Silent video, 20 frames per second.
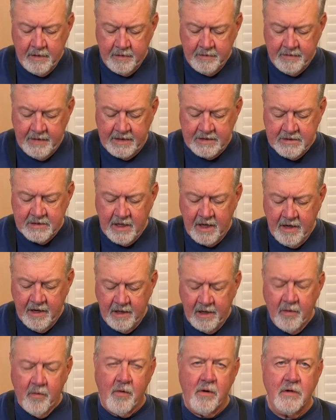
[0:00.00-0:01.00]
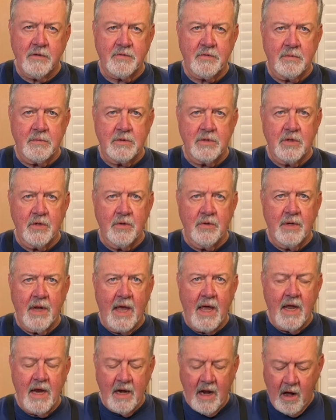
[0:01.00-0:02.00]
They say anywhere from 2
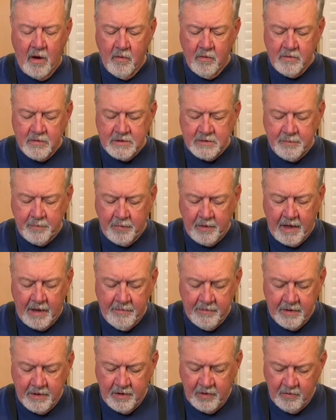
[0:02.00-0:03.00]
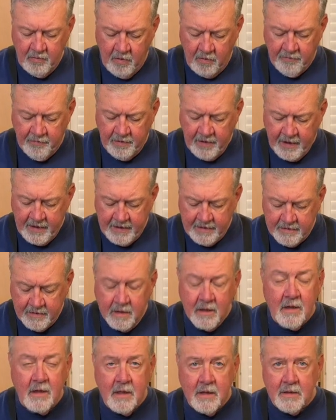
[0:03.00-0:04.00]
to 8 hours, but I'm gonna do overnight.